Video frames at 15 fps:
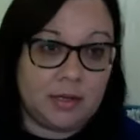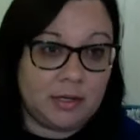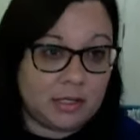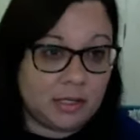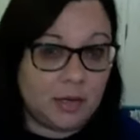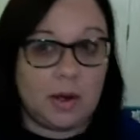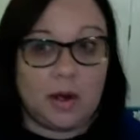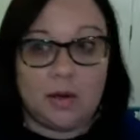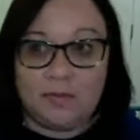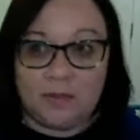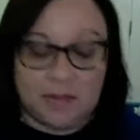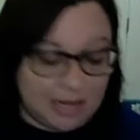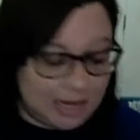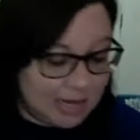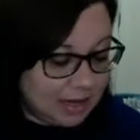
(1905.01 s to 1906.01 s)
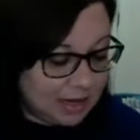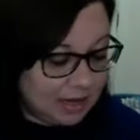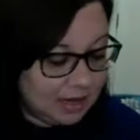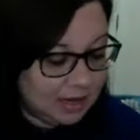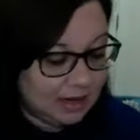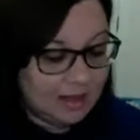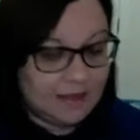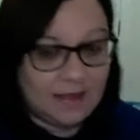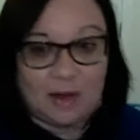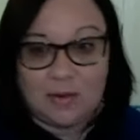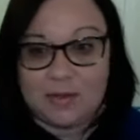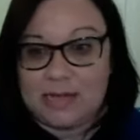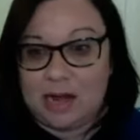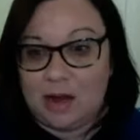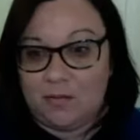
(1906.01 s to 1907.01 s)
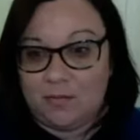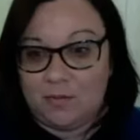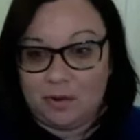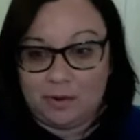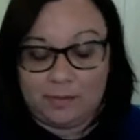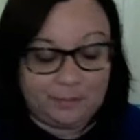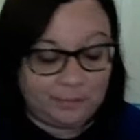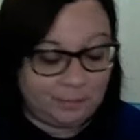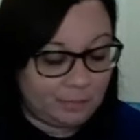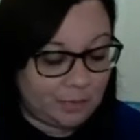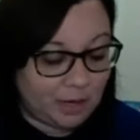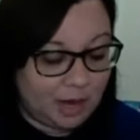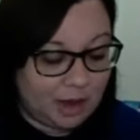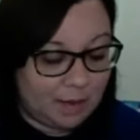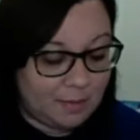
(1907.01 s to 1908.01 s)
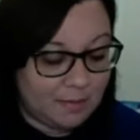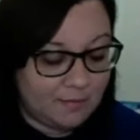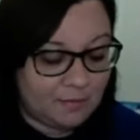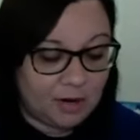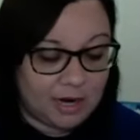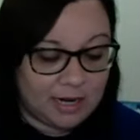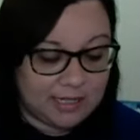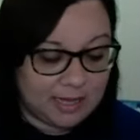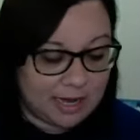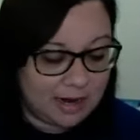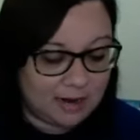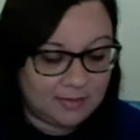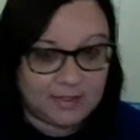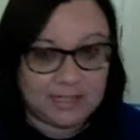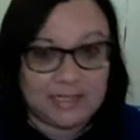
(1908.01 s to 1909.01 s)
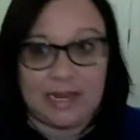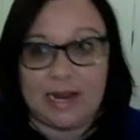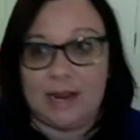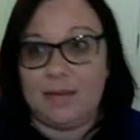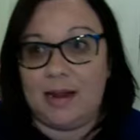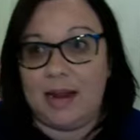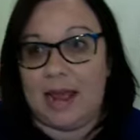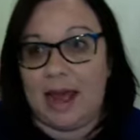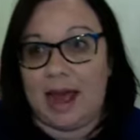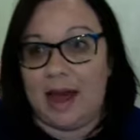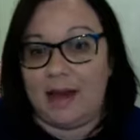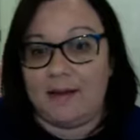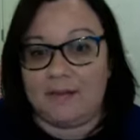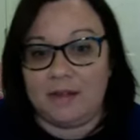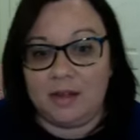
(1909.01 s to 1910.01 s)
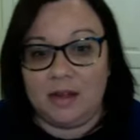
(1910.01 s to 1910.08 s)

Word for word: So hopefully that was helpful um, before I sign off, does anybody have